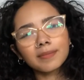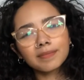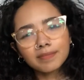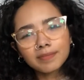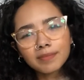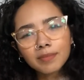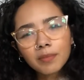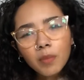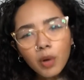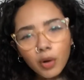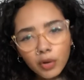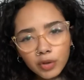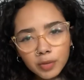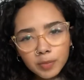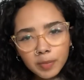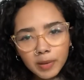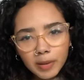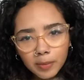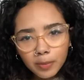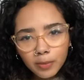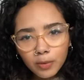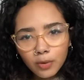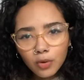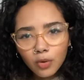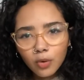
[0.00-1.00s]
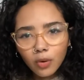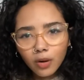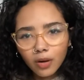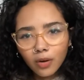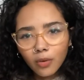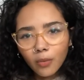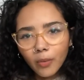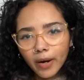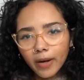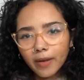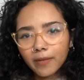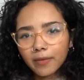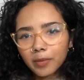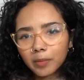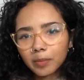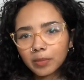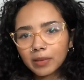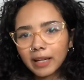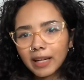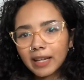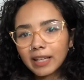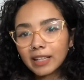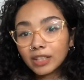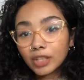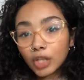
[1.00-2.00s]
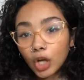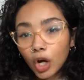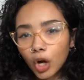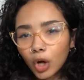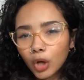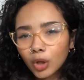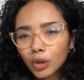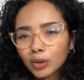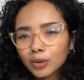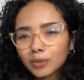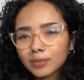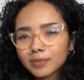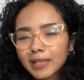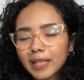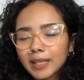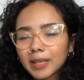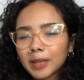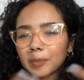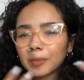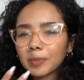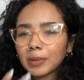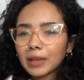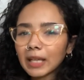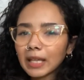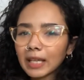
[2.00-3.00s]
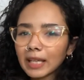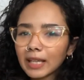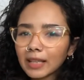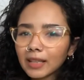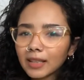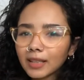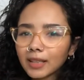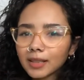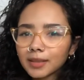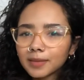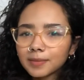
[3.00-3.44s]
Most people who are aware of the play know that the being